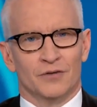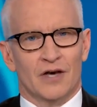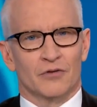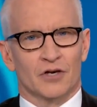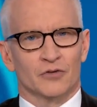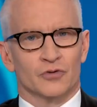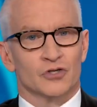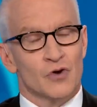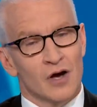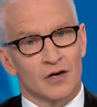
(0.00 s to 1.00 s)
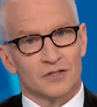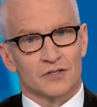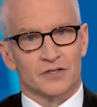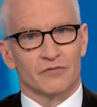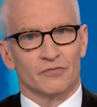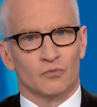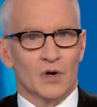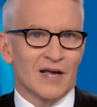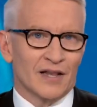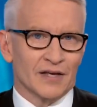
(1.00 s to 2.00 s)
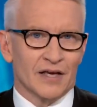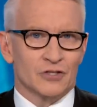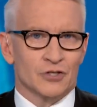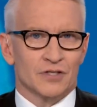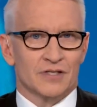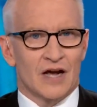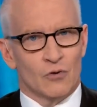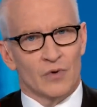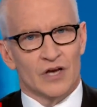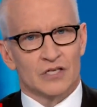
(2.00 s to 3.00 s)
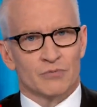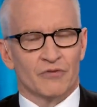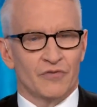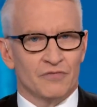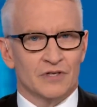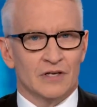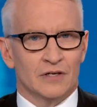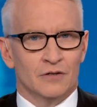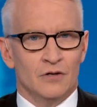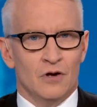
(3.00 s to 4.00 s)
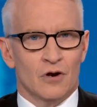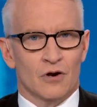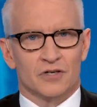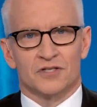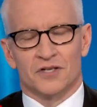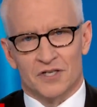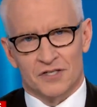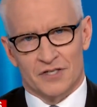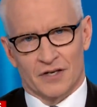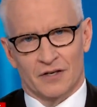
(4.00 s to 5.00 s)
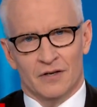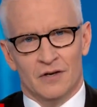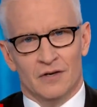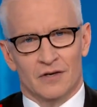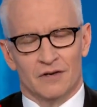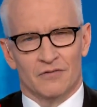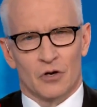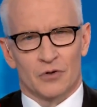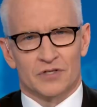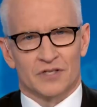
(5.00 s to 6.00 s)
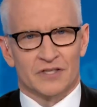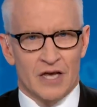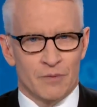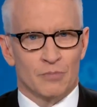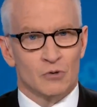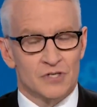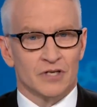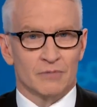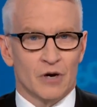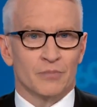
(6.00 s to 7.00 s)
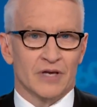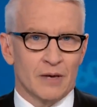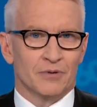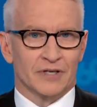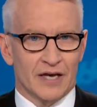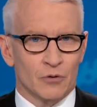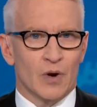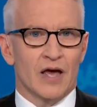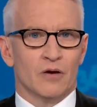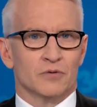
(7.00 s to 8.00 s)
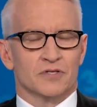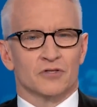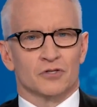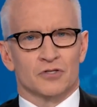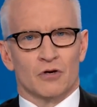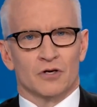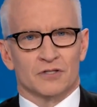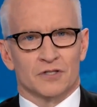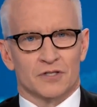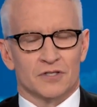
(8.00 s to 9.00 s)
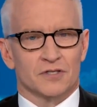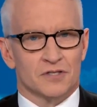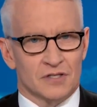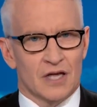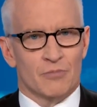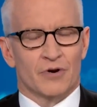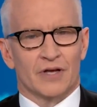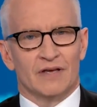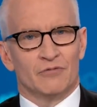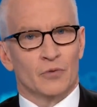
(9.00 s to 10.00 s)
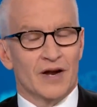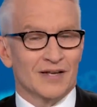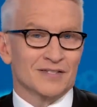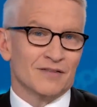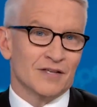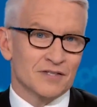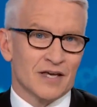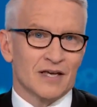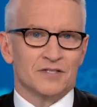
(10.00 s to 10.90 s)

Well, now the country shrugs as if one allegation is an outrage, but fifteen are a statistic, even though he's on tape boasting about being able to get away with such assaults because he's a celebrity, even when, as in this